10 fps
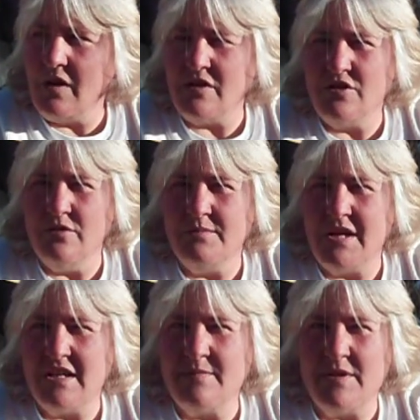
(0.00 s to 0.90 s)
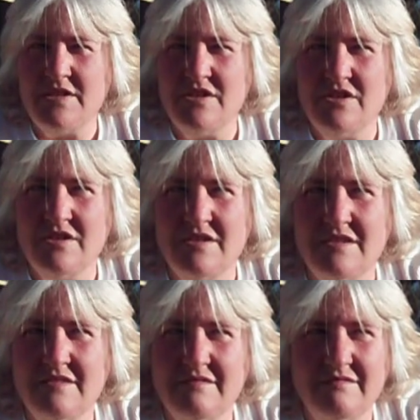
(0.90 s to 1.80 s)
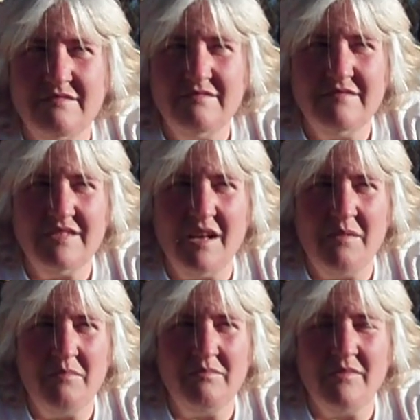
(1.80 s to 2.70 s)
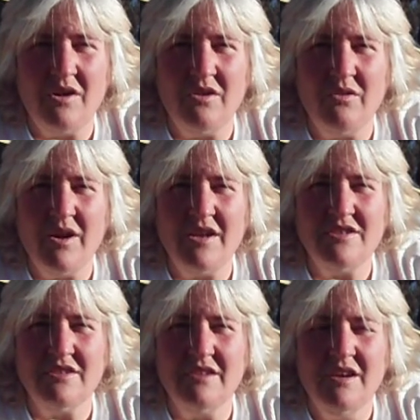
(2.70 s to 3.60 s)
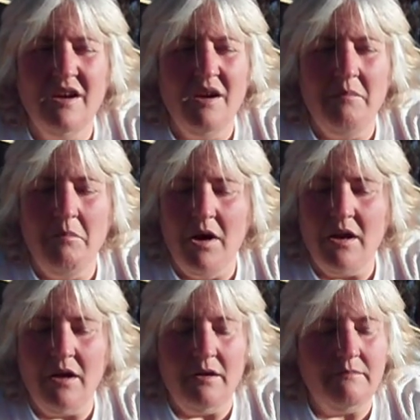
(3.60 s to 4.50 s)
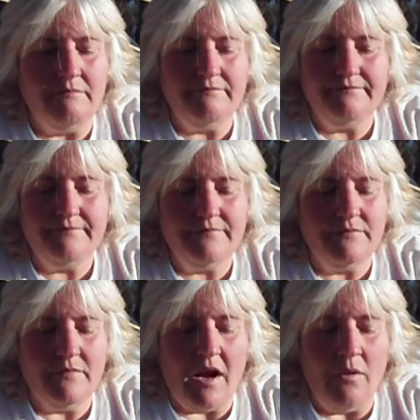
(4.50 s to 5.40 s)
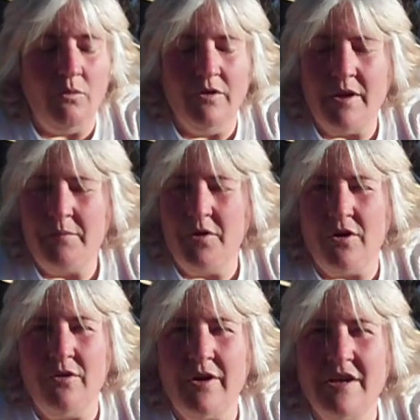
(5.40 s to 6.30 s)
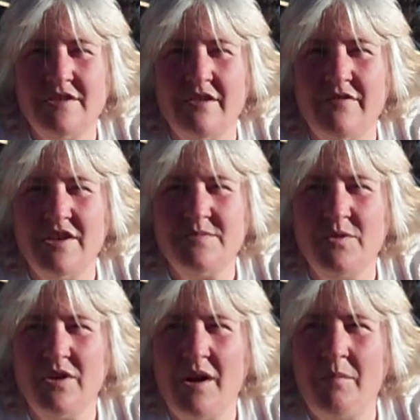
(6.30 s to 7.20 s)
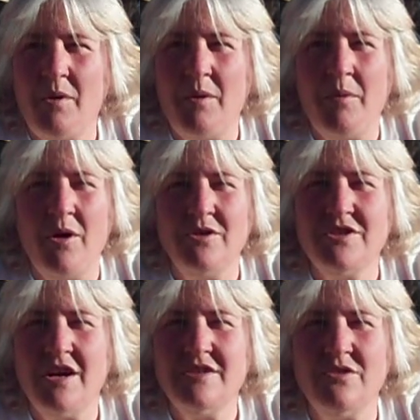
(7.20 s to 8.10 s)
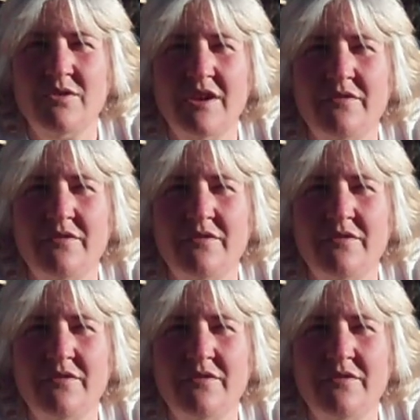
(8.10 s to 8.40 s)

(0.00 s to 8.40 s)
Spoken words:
I shoot them text messages and tell them our location. But I will not put our location on Facebook. I apologize. Don't get